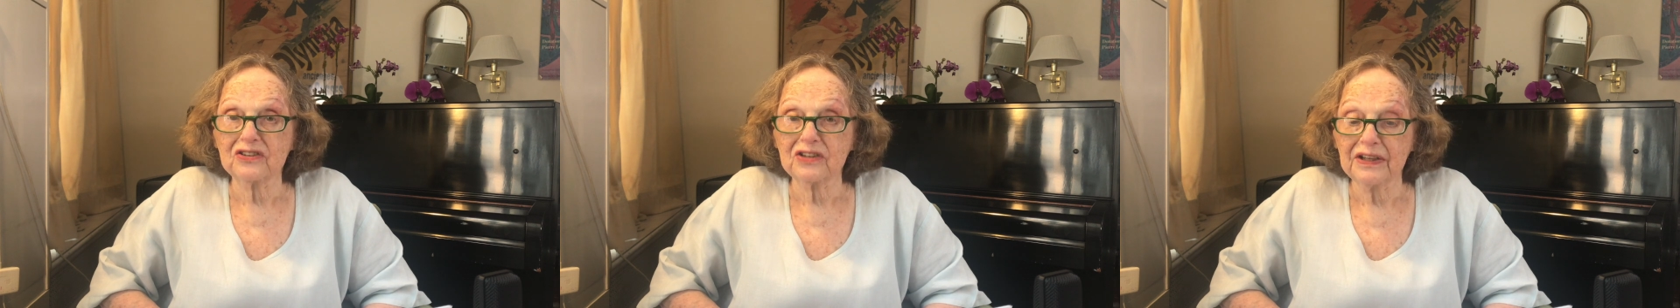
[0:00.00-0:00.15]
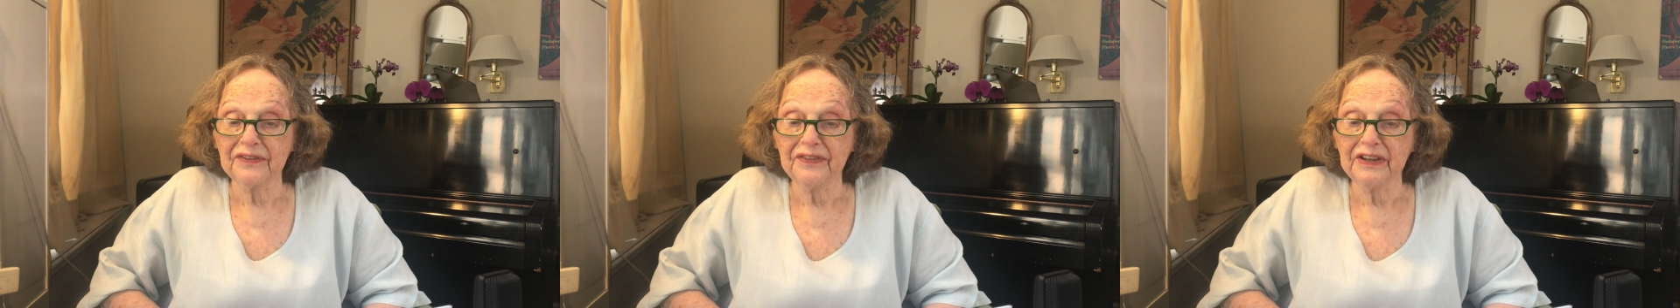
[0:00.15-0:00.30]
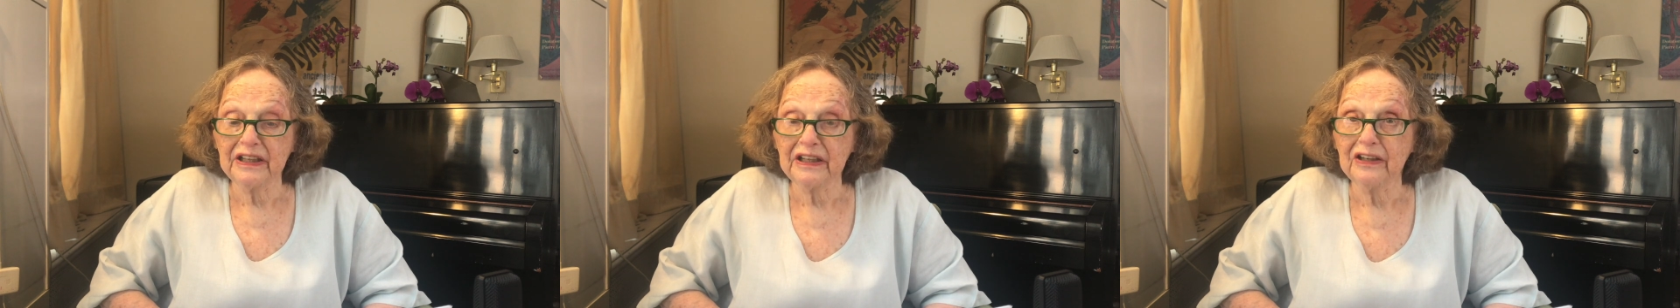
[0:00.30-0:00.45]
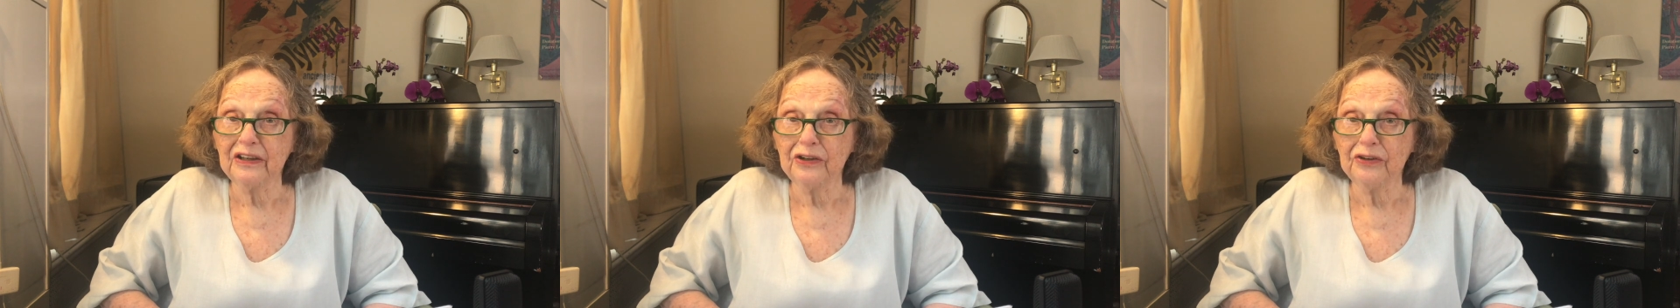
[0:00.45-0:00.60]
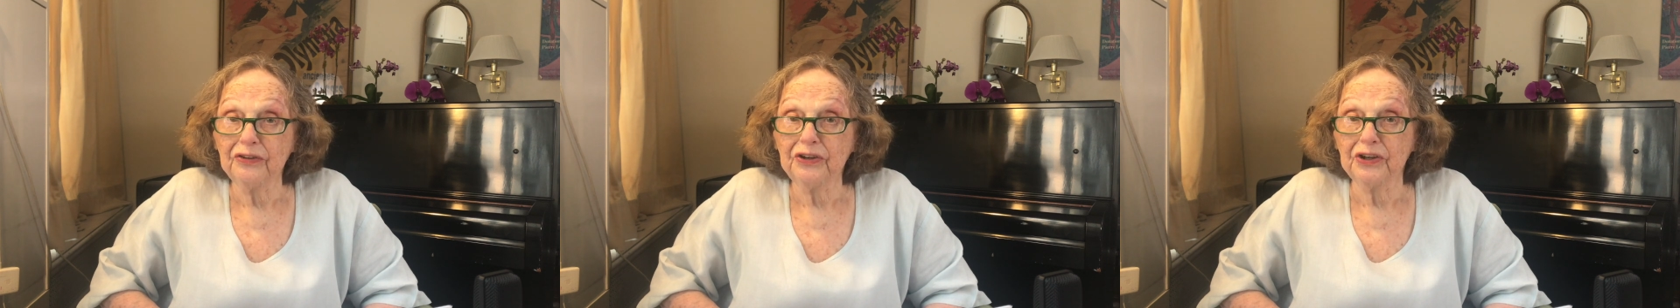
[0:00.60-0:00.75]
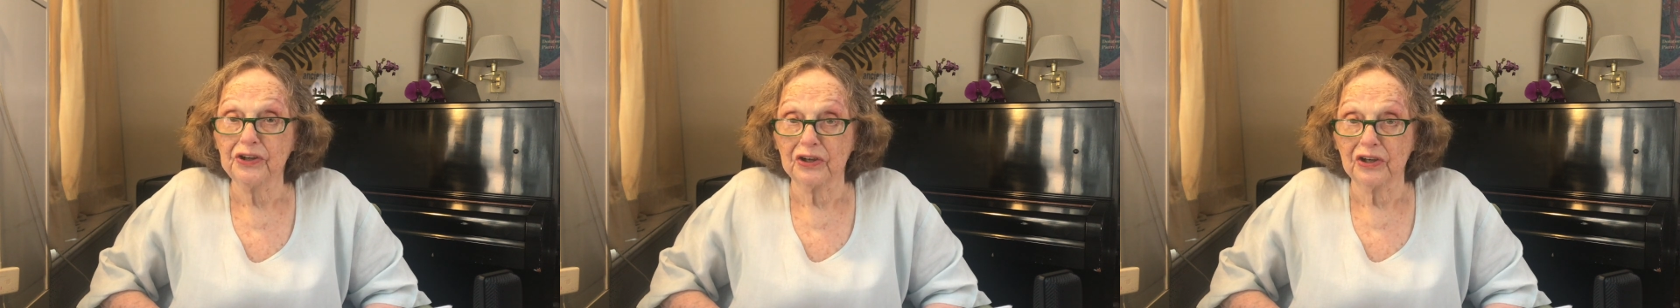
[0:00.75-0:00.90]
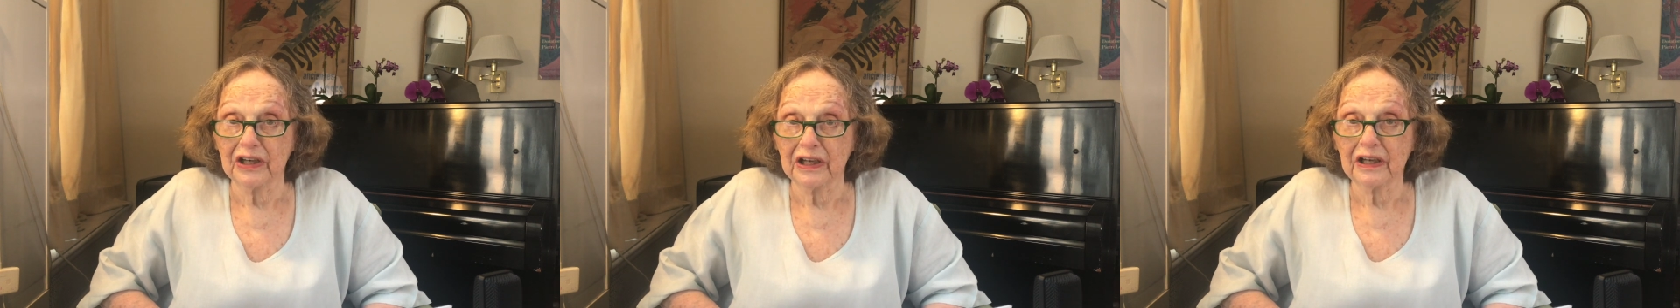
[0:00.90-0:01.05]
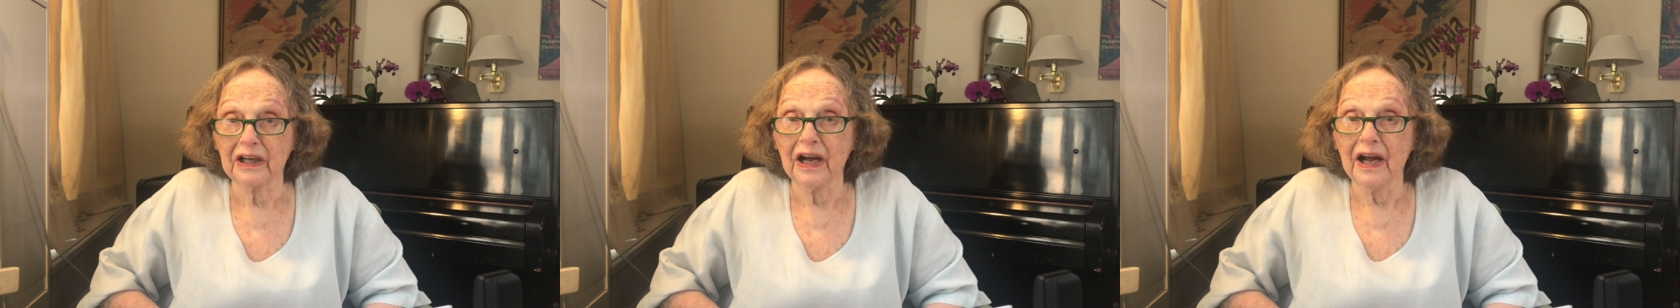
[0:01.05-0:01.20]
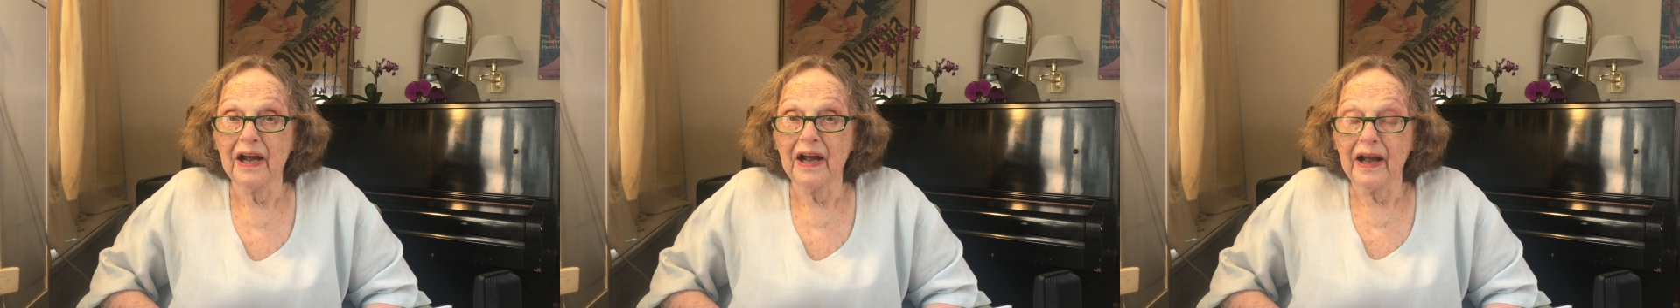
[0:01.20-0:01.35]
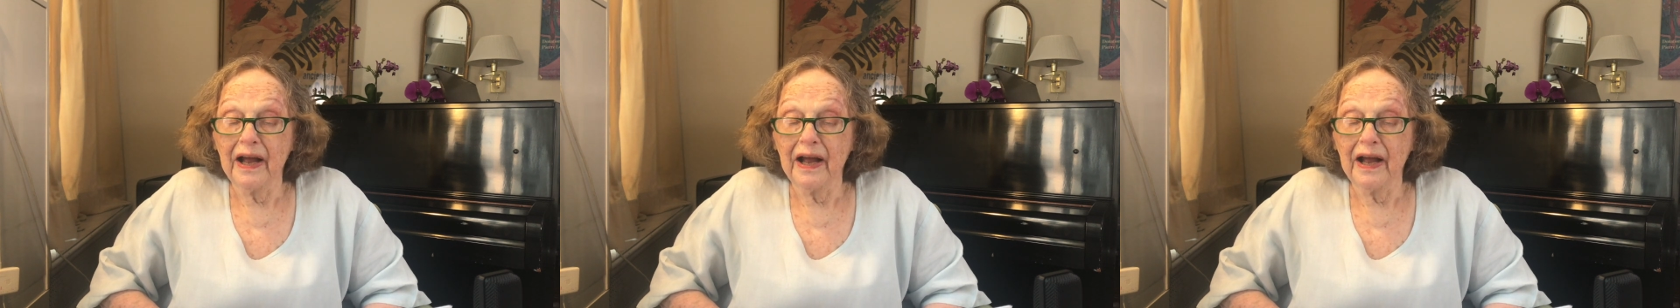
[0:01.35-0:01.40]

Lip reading: living in New York